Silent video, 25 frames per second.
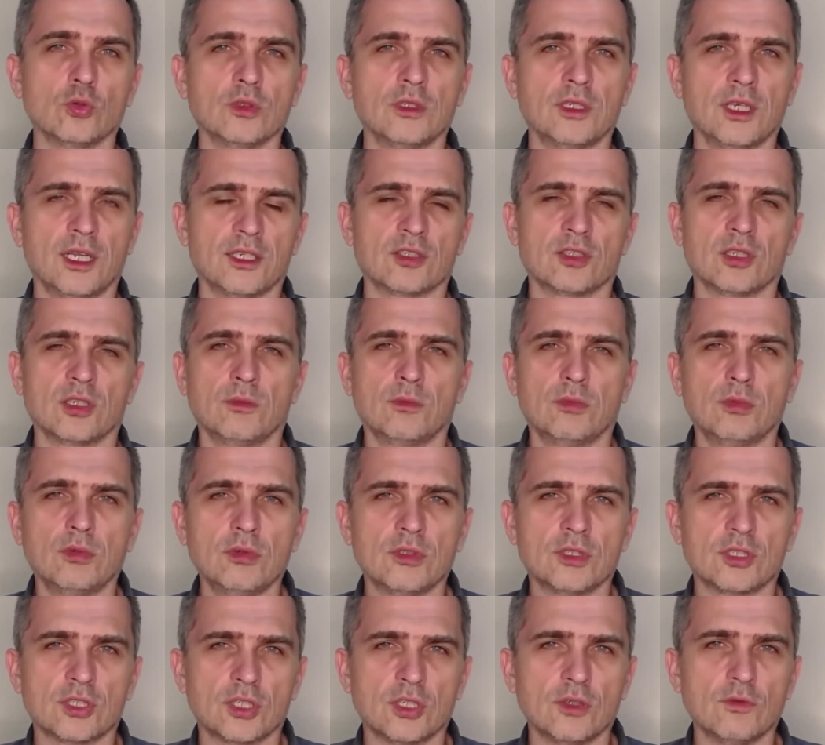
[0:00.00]
No one
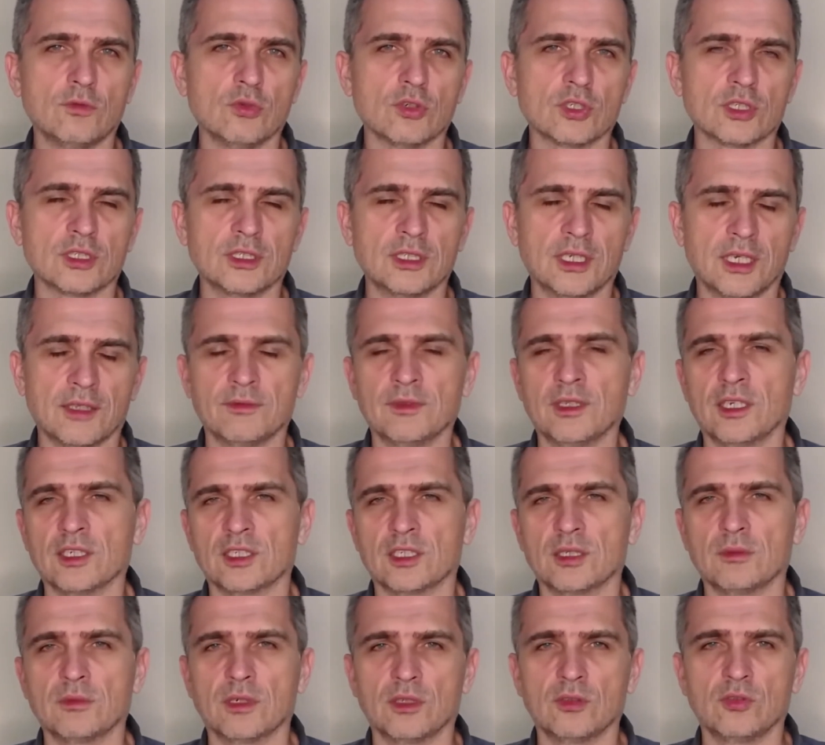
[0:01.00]
ever bothers about
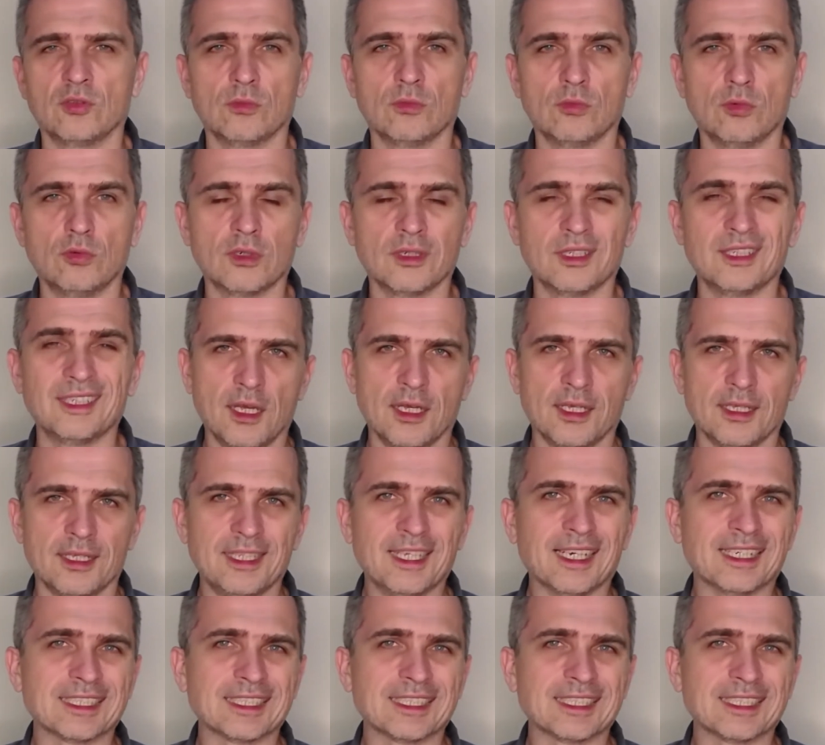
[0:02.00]
this topic.